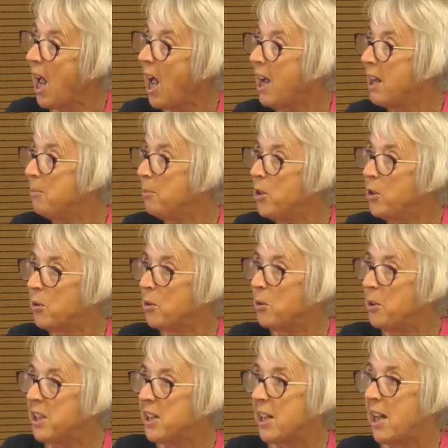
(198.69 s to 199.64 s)
I'm not
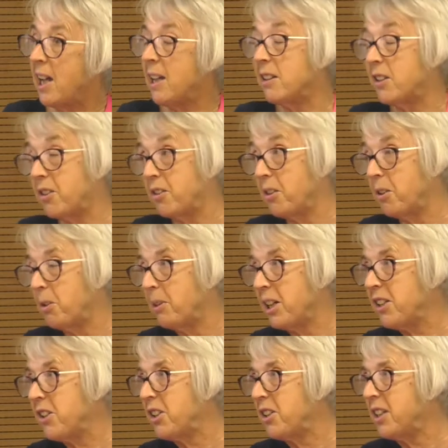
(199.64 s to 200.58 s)
going to answer the
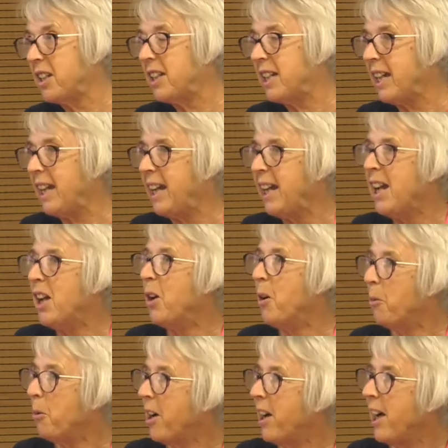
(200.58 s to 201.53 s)
question today,
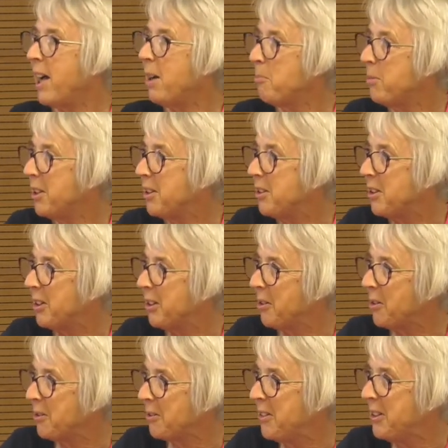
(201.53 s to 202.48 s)
what happened at
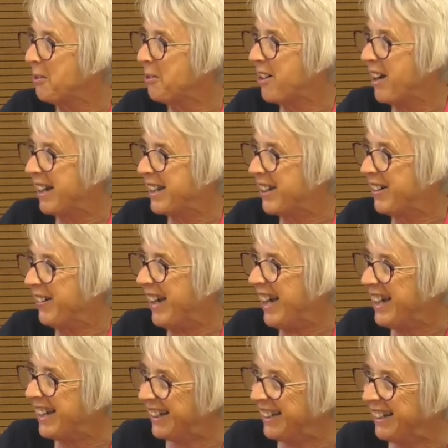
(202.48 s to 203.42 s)
Cockfield
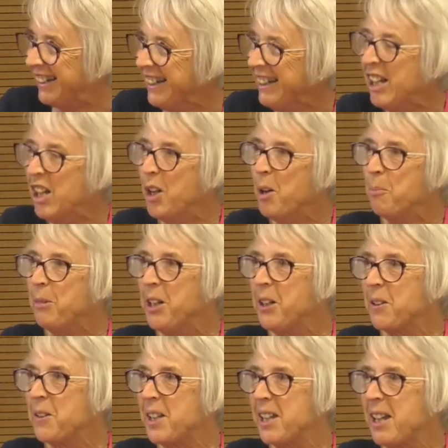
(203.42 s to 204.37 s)
Rectory,
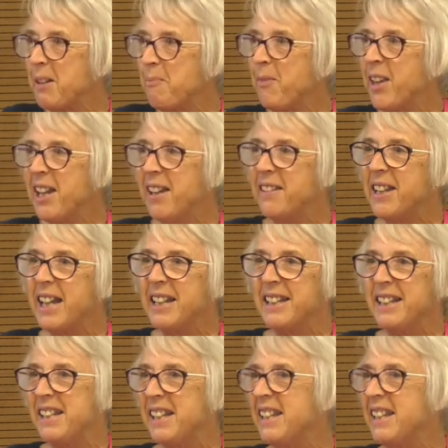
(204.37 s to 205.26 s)
because that is